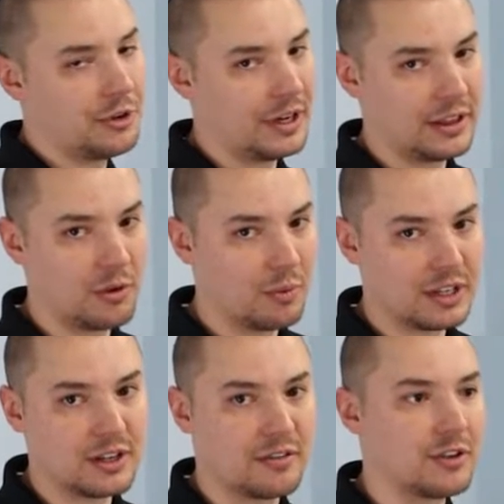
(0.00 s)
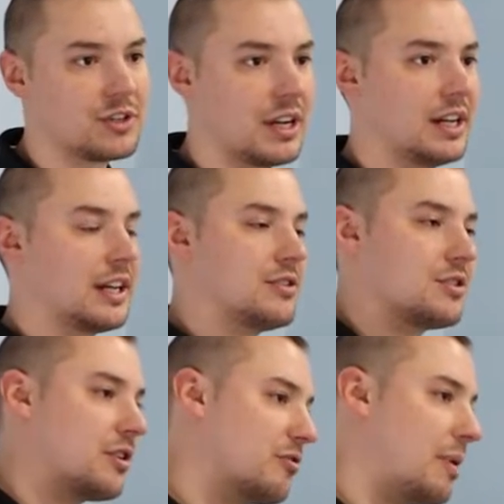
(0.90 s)
during the winter if you're trying to
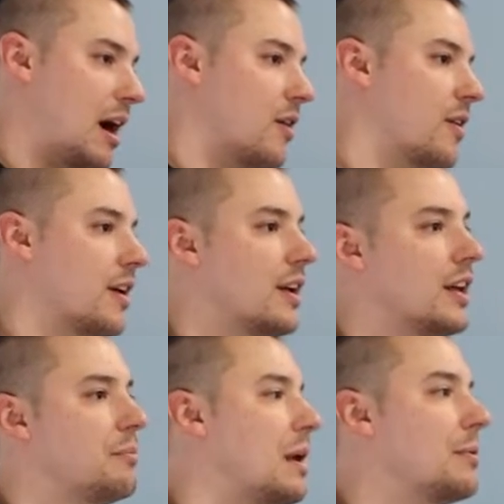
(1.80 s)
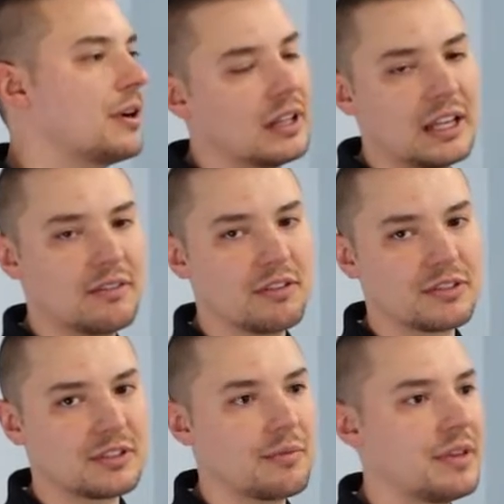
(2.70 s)
conserve power. Maybe you're leaving for
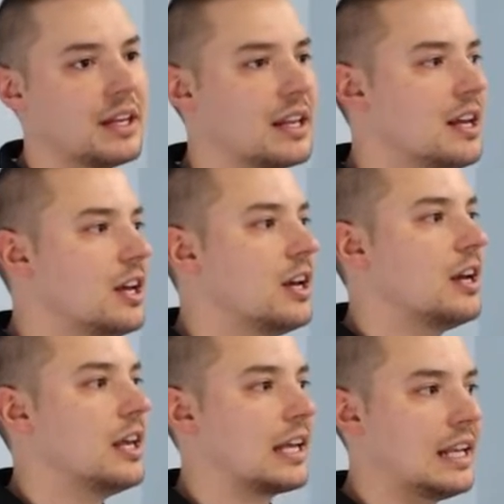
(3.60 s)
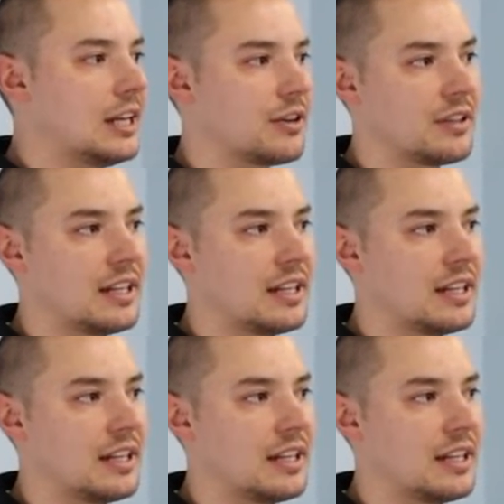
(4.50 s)
something. It can heat during the